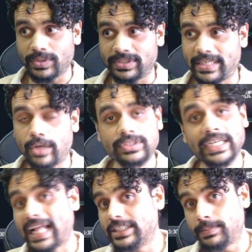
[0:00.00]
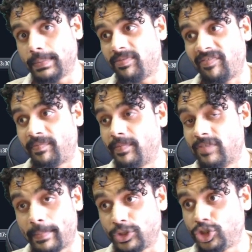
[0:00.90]
the downside. I'll just be
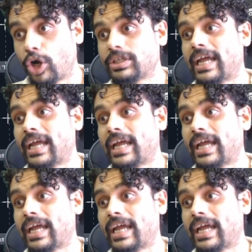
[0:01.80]
flipping short